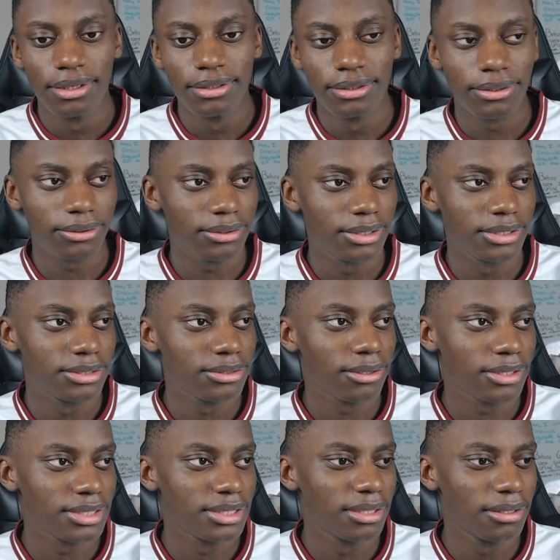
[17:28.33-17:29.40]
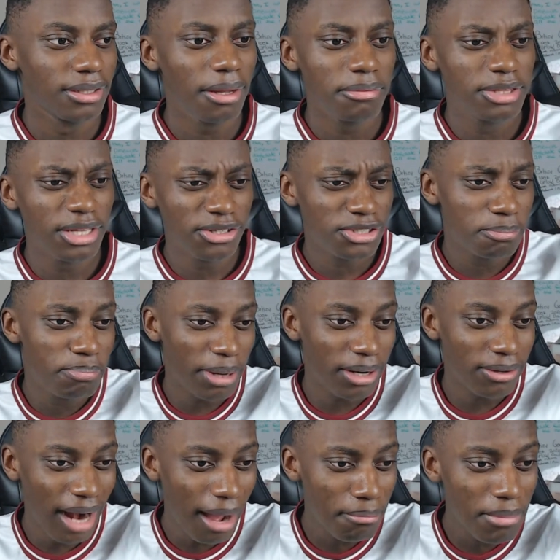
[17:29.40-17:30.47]
Douglas Costa. There's
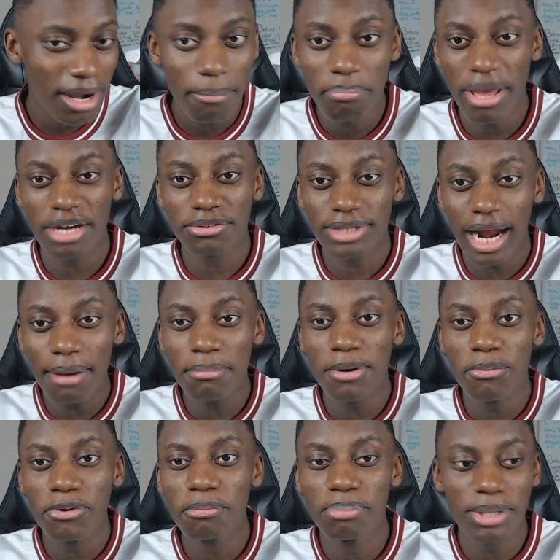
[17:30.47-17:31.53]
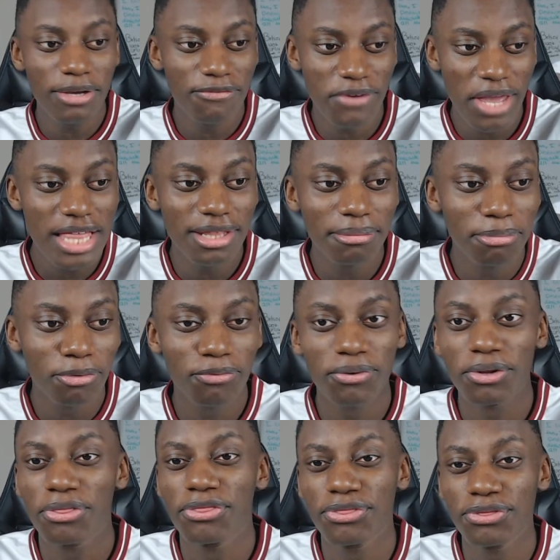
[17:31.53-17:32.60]
Barama. Benrahma would be available
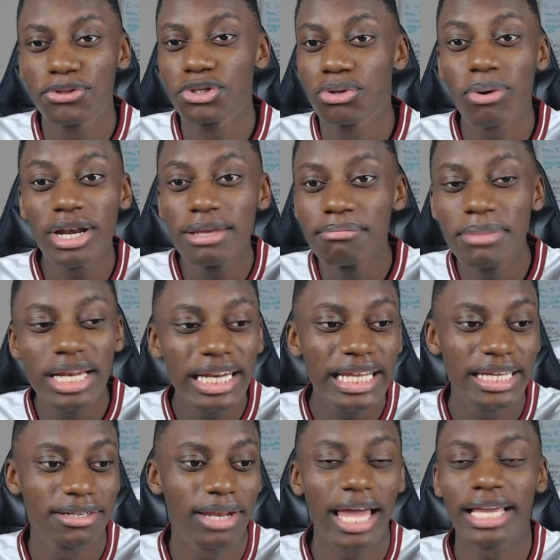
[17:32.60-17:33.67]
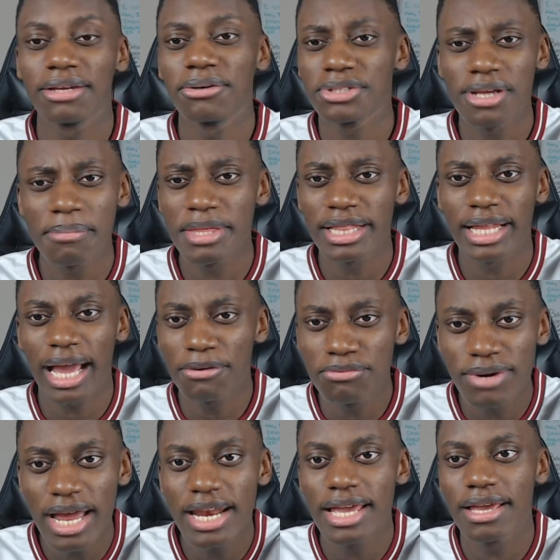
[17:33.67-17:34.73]
for 20 million or something like. I
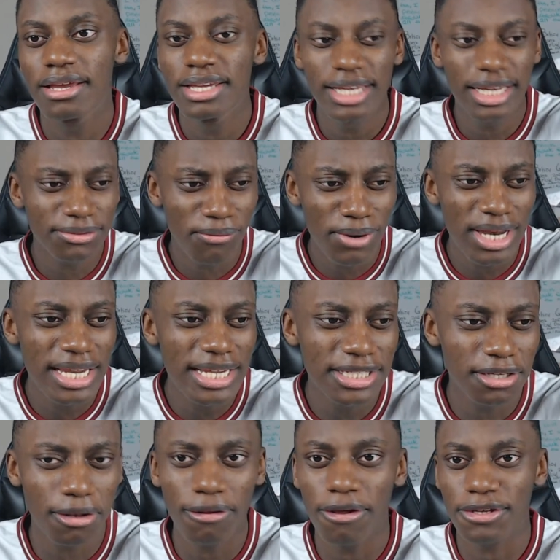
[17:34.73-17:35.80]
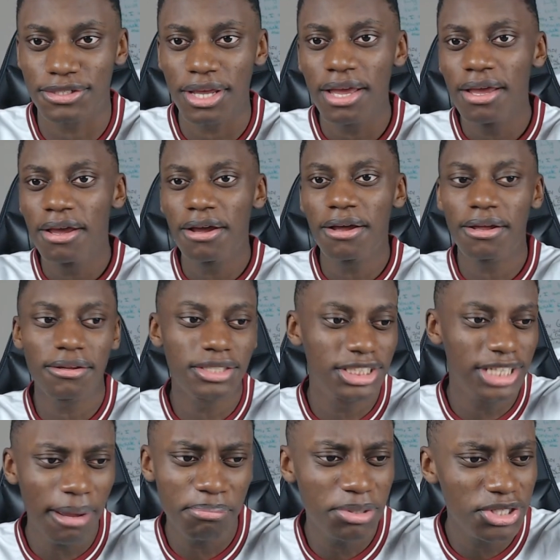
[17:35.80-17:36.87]
read it. He has a release clause, a
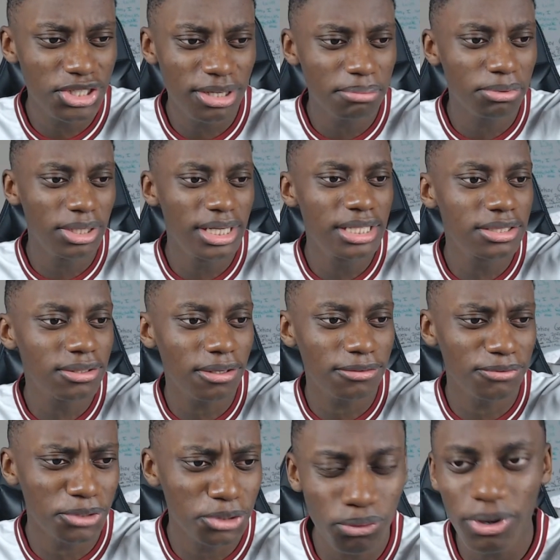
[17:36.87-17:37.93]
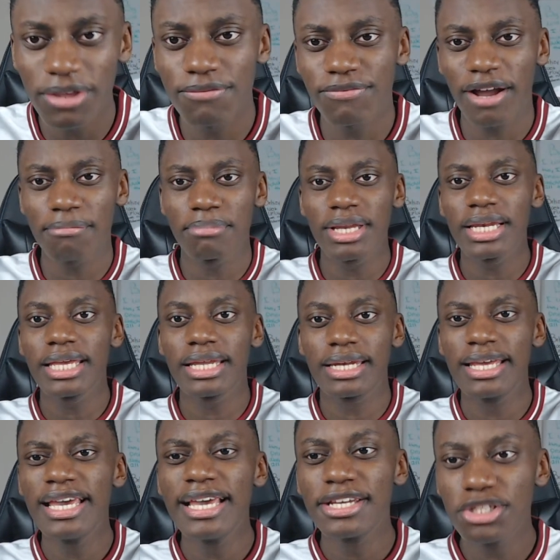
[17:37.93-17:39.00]
championship release clause for 25 million.
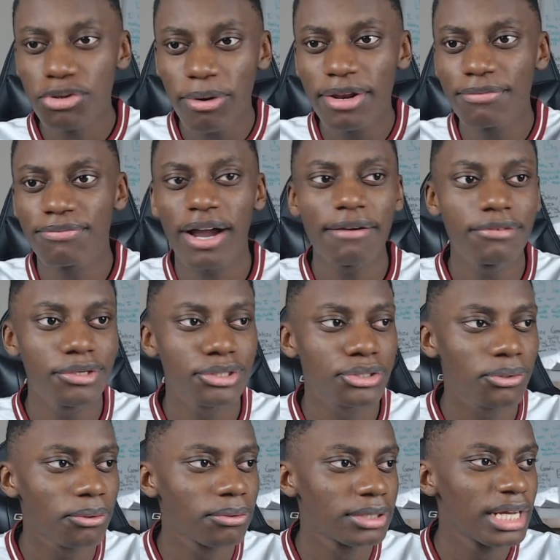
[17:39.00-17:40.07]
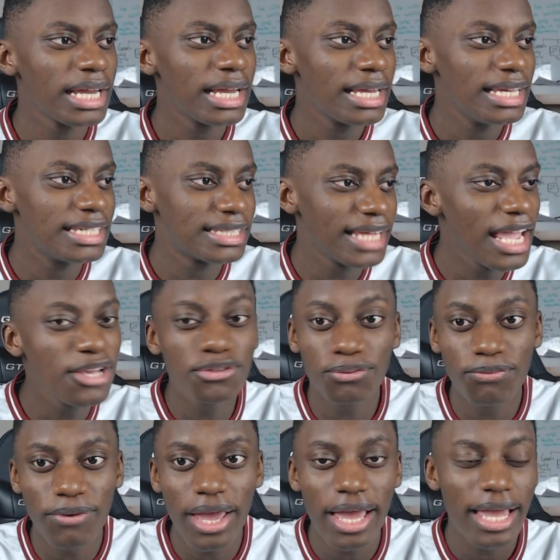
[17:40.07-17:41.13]
25 years old. He stays
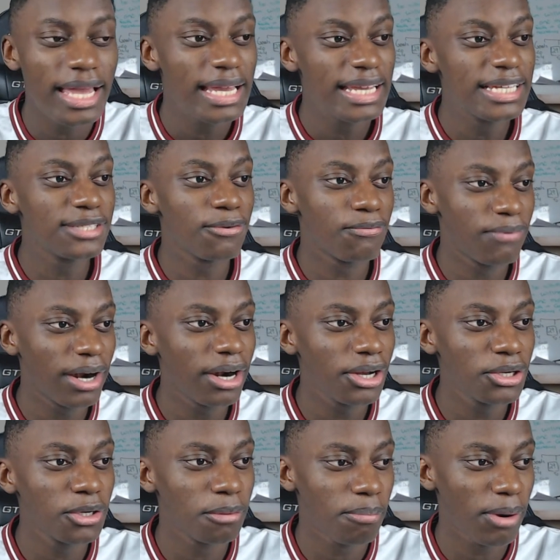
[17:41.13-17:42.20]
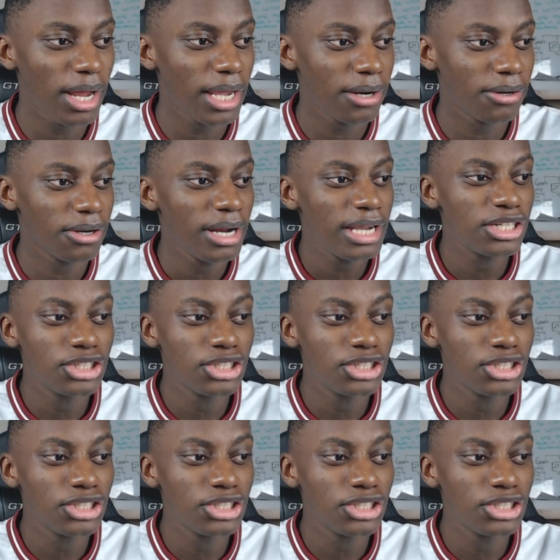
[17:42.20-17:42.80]
fit. He's a very good player.